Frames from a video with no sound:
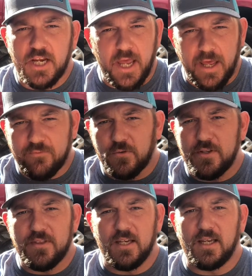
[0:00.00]

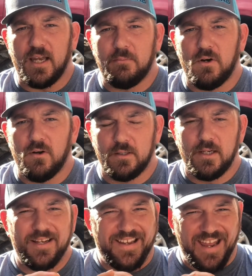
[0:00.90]
everything came on,
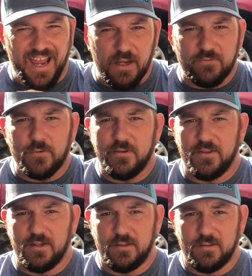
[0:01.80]
everything.